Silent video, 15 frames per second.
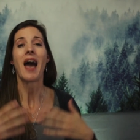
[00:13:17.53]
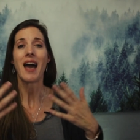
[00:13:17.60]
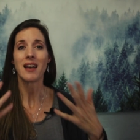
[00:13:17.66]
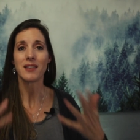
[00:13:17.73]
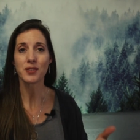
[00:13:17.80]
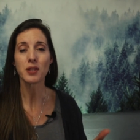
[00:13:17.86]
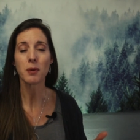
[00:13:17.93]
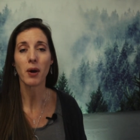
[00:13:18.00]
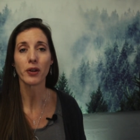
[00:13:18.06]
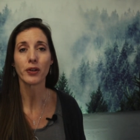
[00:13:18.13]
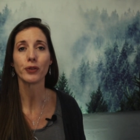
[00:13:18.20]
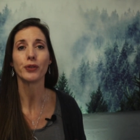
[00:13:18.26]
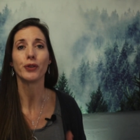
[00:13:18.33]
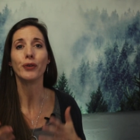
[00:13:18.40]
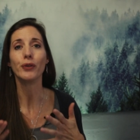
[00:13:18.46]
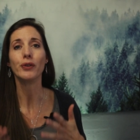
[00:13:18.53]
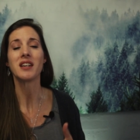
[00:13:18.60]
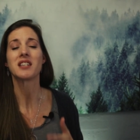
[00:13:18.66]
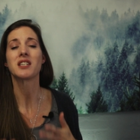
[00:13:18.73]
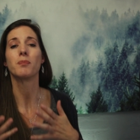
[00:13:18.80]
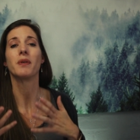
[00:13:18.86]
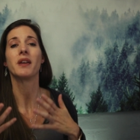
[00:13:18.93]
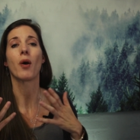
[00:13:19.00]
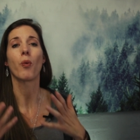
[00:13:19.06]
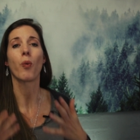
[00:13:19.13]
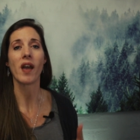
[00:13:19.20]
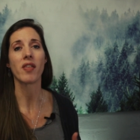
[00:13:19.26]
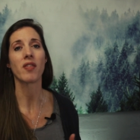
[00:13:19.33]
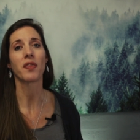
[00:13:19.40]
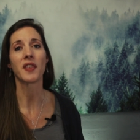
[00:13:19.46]
As the model, you need to be
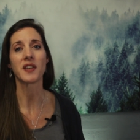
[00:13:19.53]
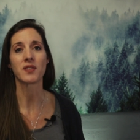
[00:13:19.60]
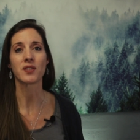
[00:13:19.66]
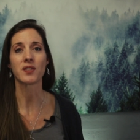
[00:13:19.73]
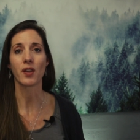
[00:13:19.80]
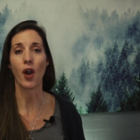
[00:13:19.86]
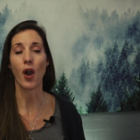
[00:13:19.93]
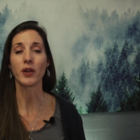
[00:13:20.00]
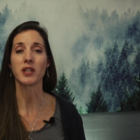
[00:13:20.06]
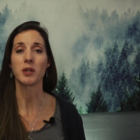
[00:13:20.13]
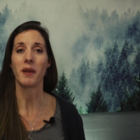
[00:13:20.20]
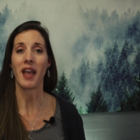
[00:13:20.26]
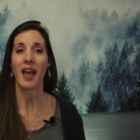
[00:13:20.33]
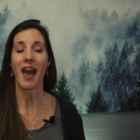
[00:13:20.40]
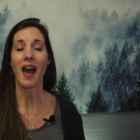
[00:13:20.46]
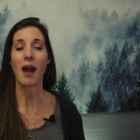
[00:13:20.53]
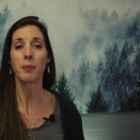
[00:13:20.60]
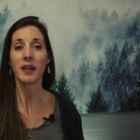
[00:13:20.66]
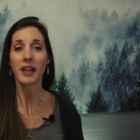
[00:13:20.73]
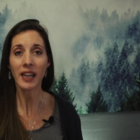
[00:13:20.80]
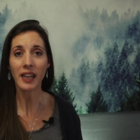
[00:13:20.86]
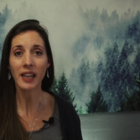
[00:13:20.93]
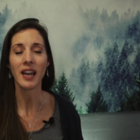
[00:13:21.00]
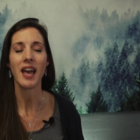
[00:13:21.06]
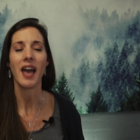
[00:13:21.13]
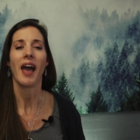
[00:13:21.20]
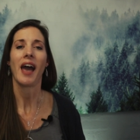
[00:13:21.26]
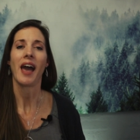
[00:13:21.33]
aware that this is going to be happening,